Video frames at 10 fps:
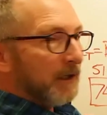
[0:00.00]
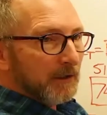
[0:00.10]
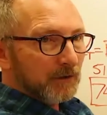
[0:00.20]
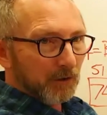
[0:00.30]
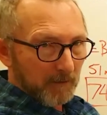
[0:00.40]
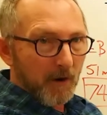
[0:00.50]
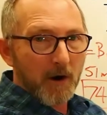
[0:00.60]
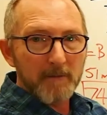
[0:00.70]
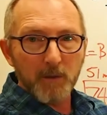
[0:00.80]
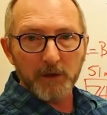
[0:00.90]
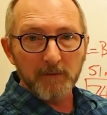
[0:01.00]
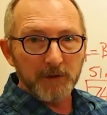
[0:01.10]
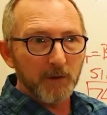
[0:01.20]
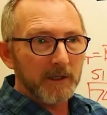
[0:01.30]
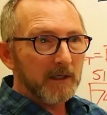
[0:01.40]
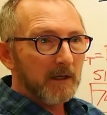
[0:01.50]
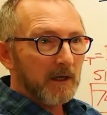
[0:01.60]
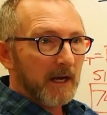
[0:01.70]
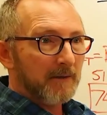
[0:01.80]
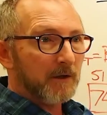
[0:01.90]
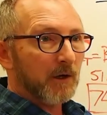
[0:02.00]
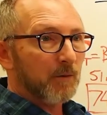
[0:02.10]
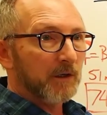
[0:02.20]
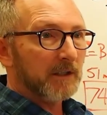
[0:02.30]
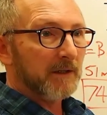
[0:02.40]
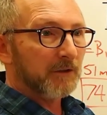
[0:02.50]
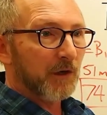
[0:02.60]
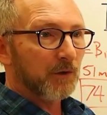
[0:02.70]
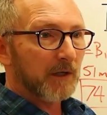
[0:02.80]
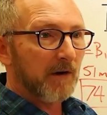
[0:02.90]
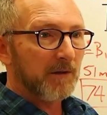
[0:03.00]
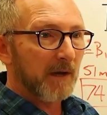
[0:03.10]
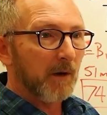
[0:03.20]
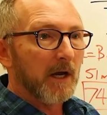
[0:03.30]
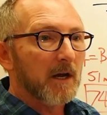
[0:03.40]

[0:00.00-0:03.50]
to remind me what I'm doing, and then I worked out the total current that way.